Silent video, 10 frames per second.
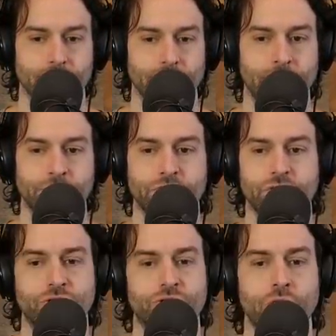he was
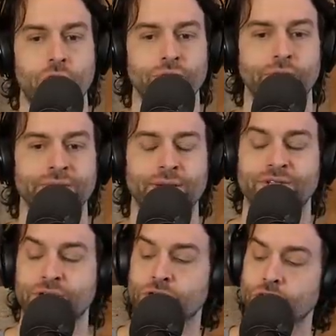so, there
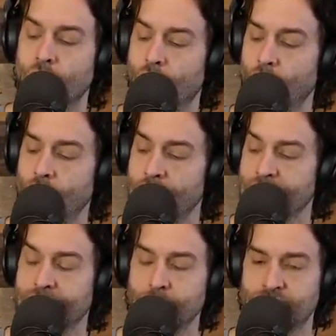was no,
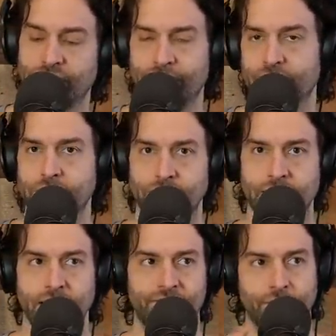he was from Ventura,
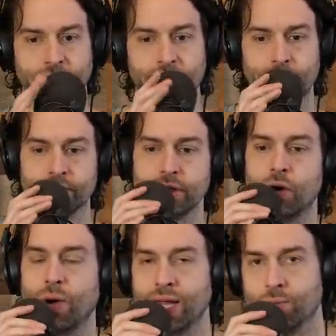California, and there was no
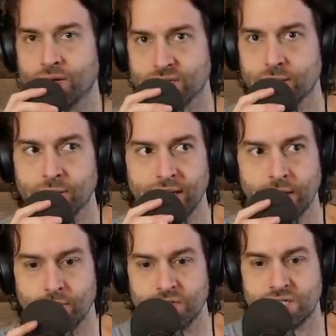way he wasn't. Like,
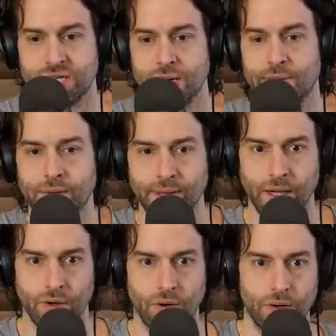you would just see him, and he'd be
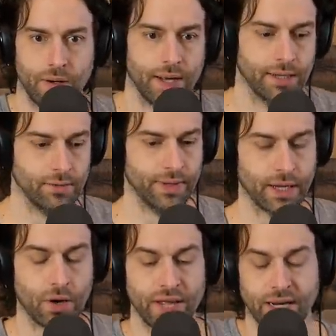like, and you'd be
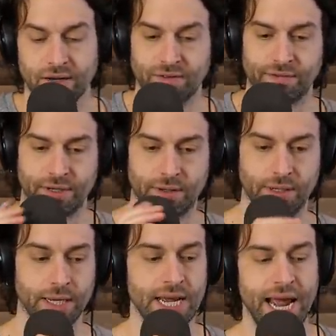like, oh, that guy's from
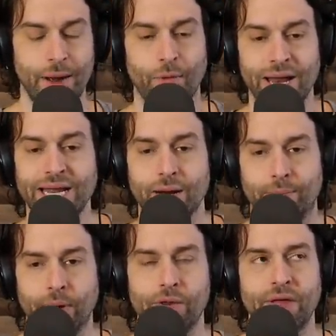Ventura. And he had a
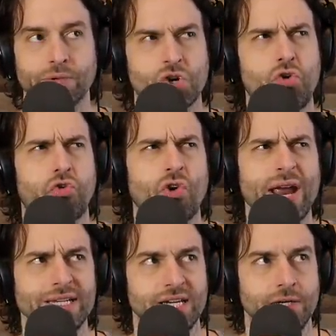brother that was
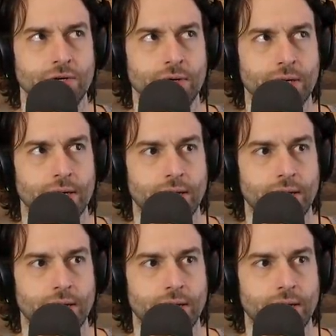crazy, dude.